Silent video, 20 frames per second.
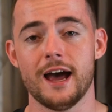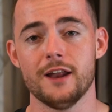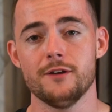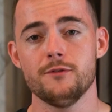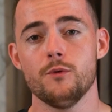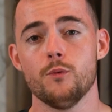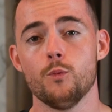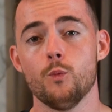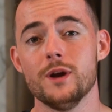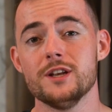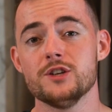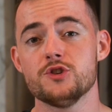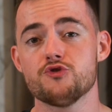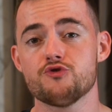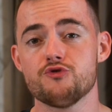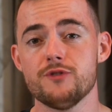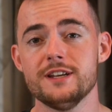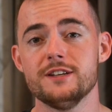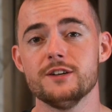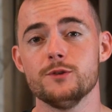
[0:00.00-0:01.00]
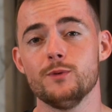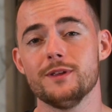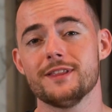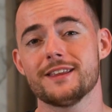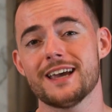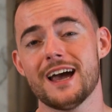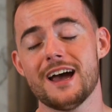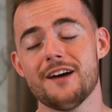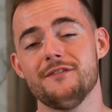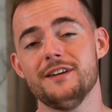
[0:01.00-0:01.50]
And when treated
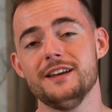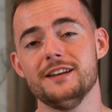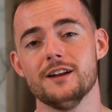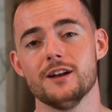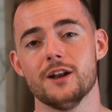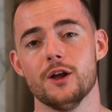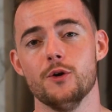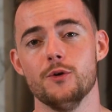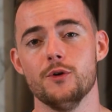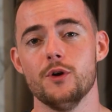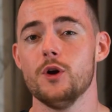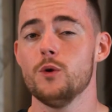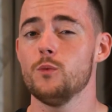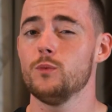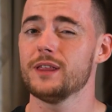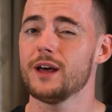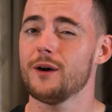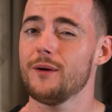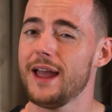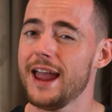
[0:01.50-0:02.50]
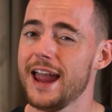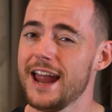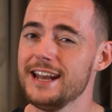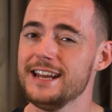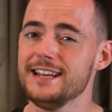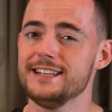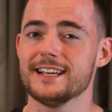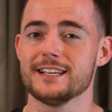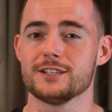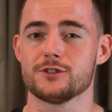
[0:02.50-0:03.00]
with caffeine alone without
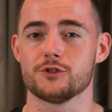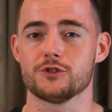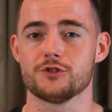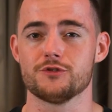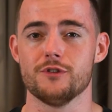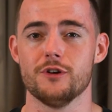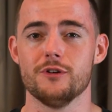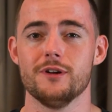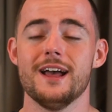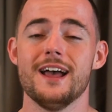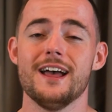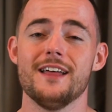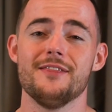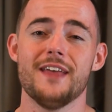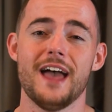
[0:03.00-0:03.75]
any testosterone,